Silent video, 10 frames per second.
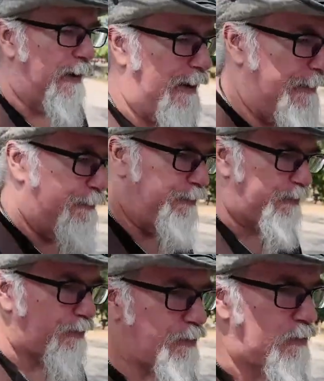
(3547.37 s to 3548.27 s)
Um,
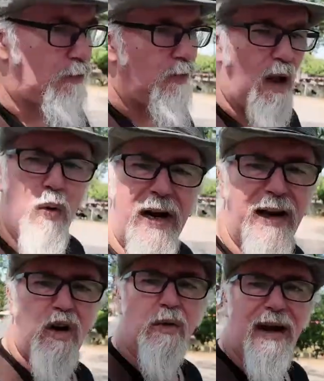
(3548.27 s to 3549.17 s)
when I
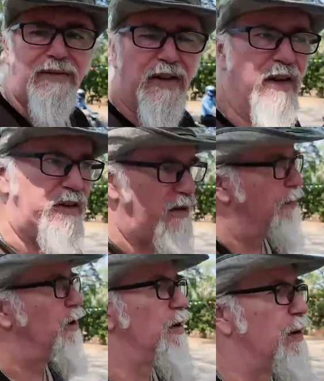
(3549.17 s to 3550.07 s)
get home after this,
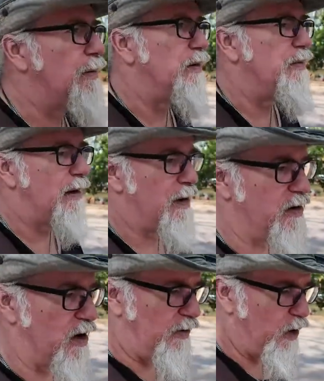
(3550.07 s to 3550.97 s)
I'm gonna probably make
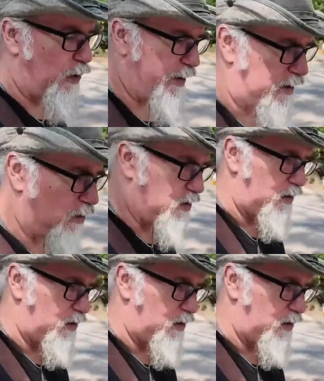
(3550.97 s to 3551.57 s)
myself an oatmeal,